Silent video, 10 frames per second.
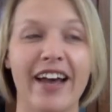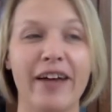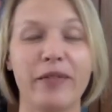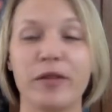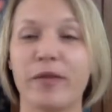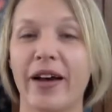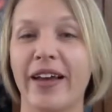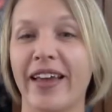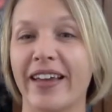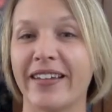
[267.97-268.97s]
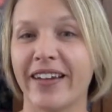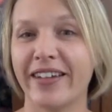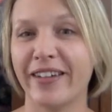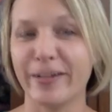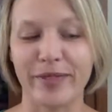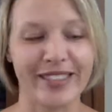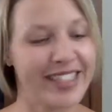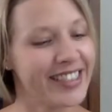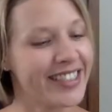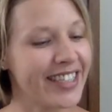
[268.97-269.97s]
with my hand-dyed yarn
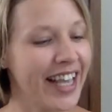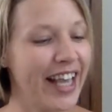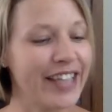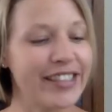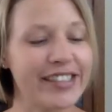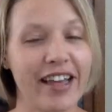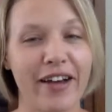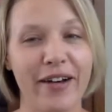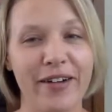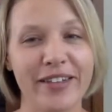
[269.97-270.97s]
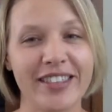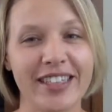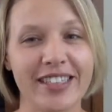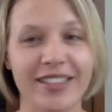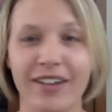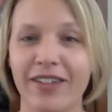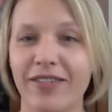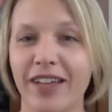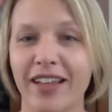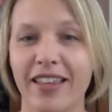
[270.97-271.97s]
business. So let's start
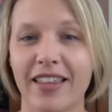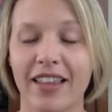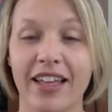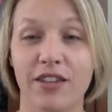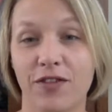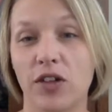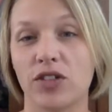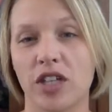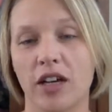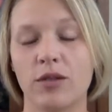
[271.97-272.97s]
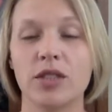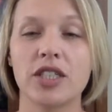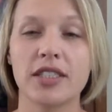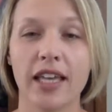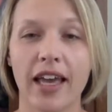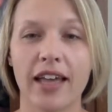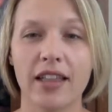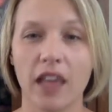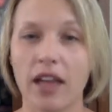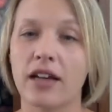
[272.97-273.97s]
with like the faux show, which is again
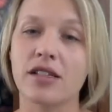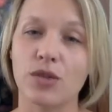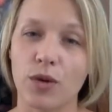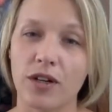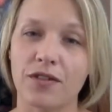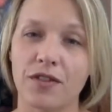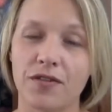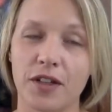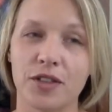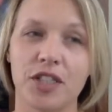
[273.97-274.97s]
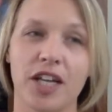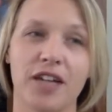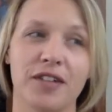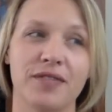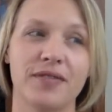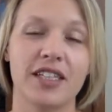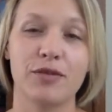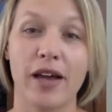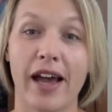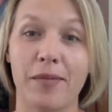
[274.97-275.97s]
like a sort of faux show. That's
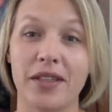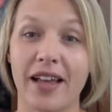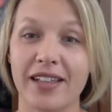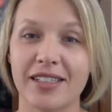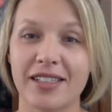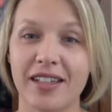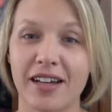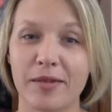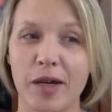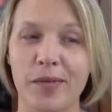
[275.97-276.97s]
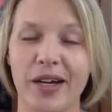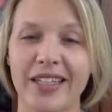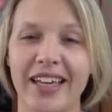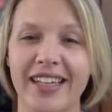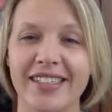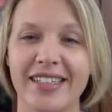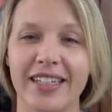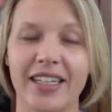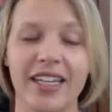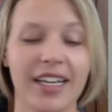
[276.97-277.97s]
what happened last time I
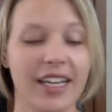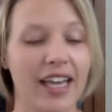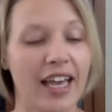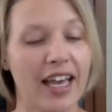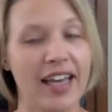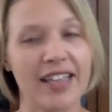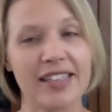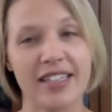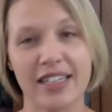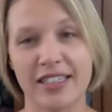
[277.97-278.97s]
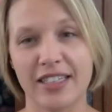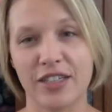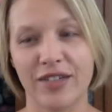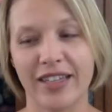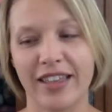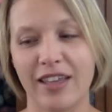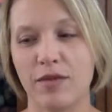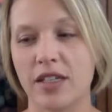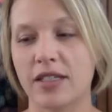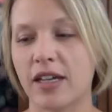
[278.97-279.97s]
podcasted, and it's a continuing theme
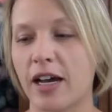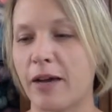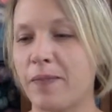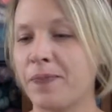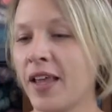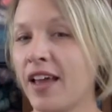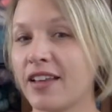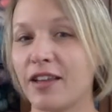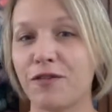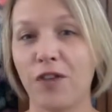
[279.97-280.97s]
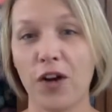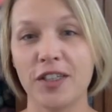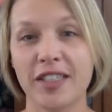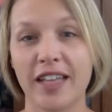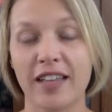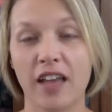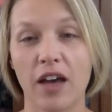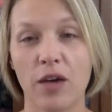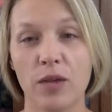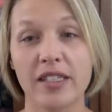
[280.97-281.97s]
this time. The first thing
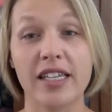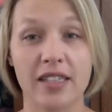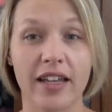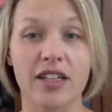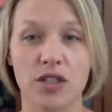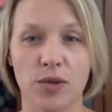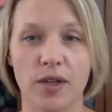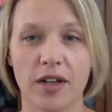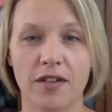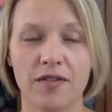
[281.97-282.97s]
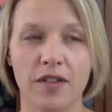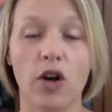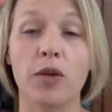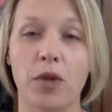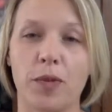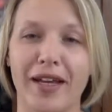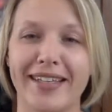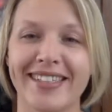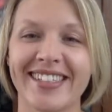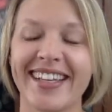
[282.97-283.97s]
though is like a sort of on
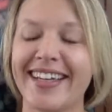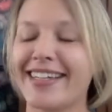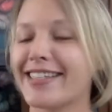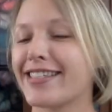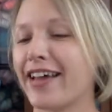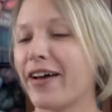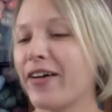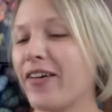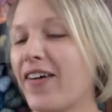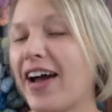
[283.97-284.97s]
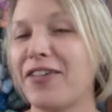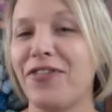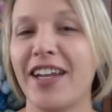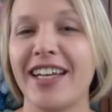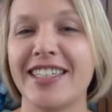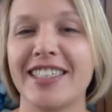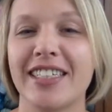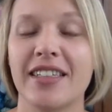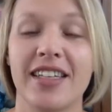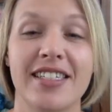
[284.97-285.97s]
purpose. So I
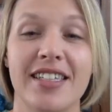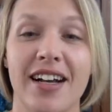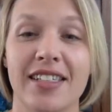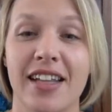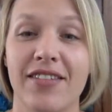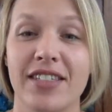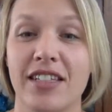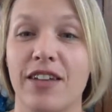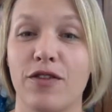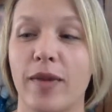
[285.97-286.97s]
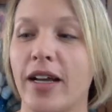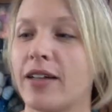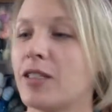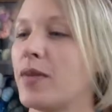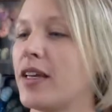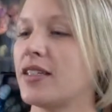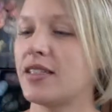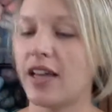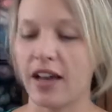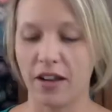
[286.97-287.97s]
finished the socks that I was knitting for my husband
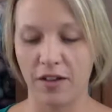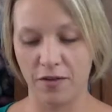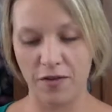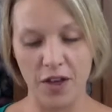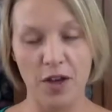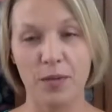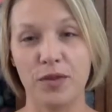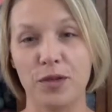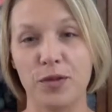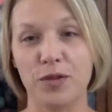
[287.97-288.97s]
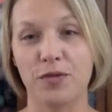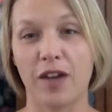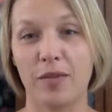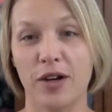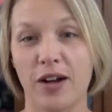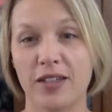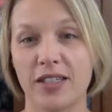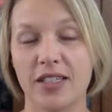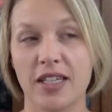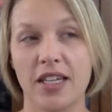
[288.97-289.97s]
out of Blue Moon Fiber Arts